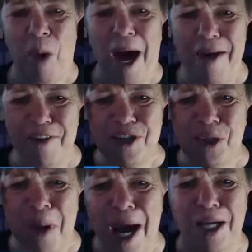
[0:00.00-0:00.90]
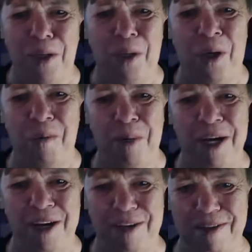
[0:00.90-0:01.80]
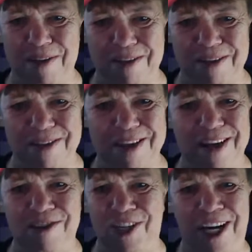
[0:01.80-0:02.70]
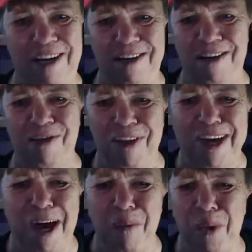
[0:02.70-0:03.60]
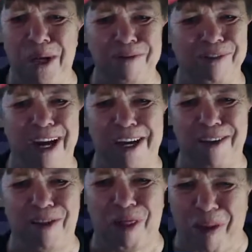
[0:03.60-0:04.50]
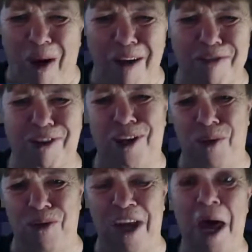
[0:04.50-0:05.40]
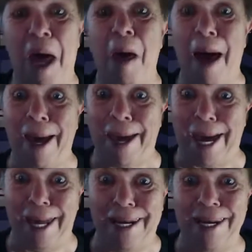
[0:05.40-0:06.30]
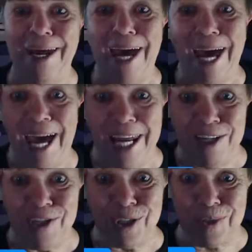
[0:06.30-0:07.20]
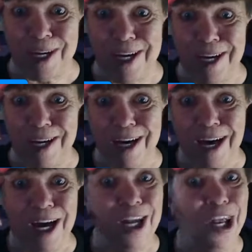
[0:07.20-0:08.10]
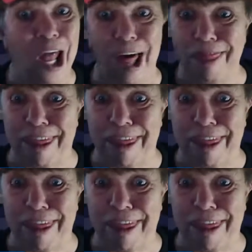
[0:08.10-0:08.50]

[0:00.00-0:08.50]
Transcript: I have a tracker on my keychain. You think I would have thought to use it? Again, head injury, not